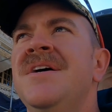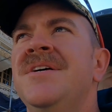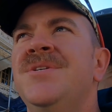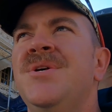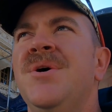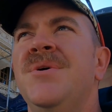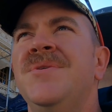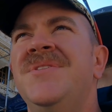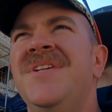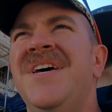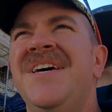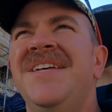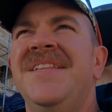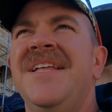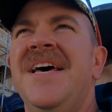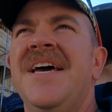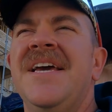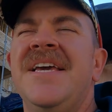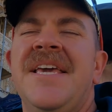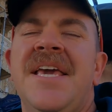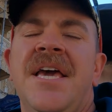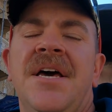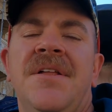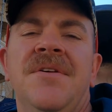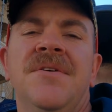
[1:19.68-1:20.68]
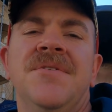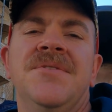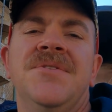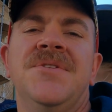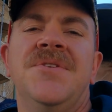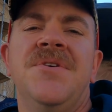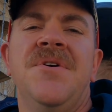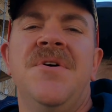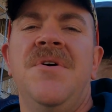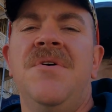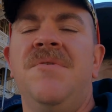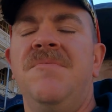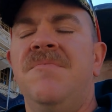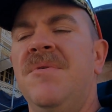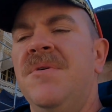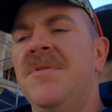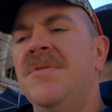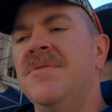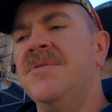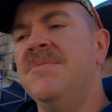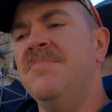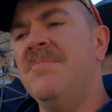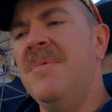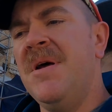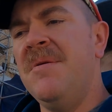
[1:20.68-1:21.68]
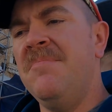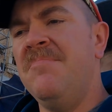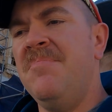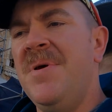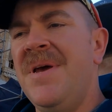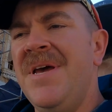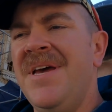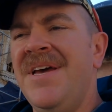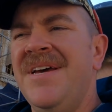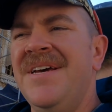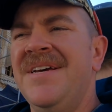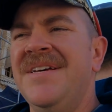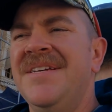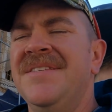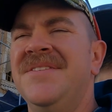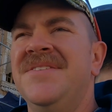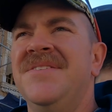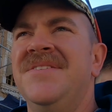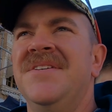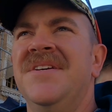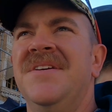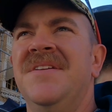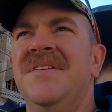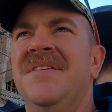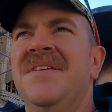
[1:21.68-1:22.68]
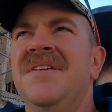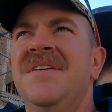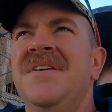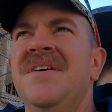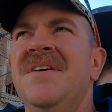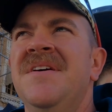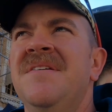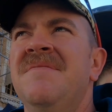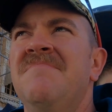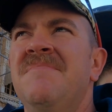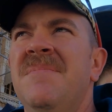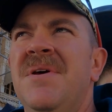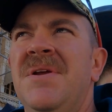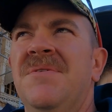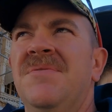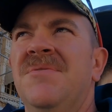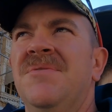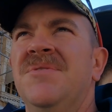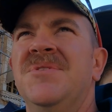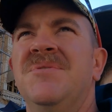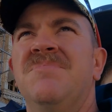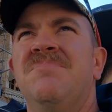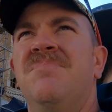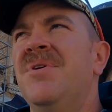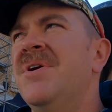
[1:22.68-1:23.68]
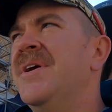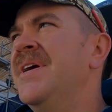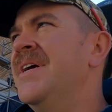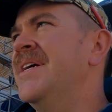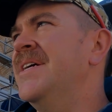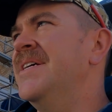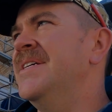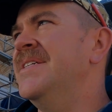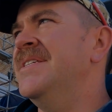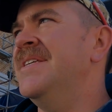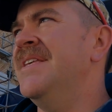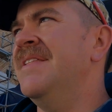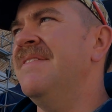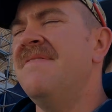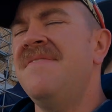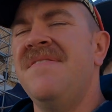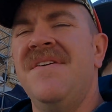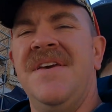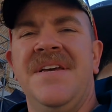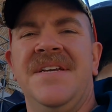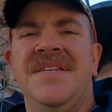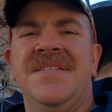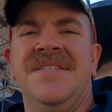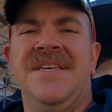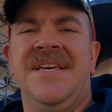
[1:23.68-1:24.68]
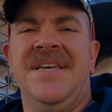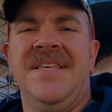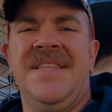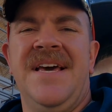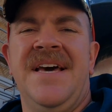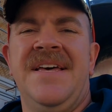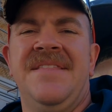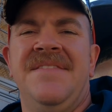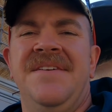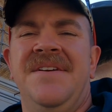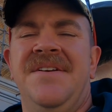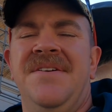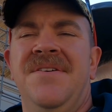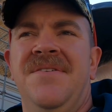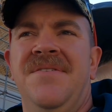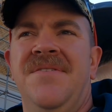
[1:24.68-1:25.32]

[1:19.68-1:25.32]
So it's not like Yellowstone where there's mud pits and mineral springs and things like that that